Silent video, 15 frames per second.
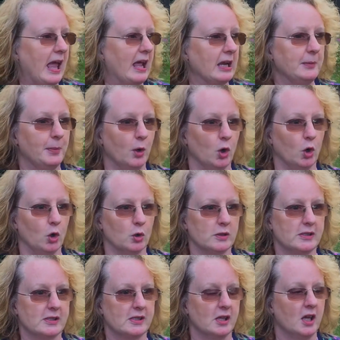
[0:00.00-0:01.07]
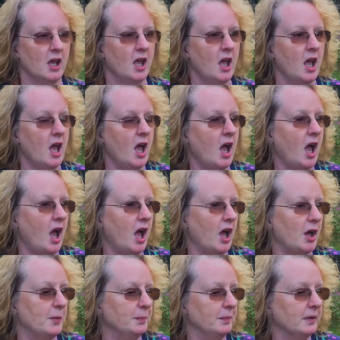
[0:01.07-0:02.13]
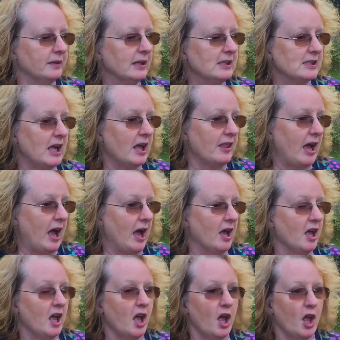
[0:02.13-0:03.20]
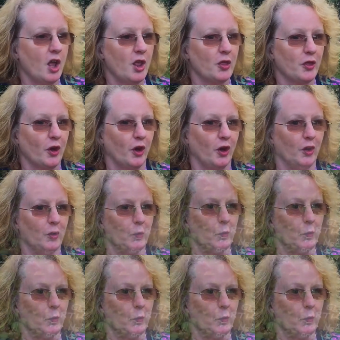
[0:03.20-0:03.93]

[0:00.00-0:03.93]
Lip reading: hellebores, things like that, that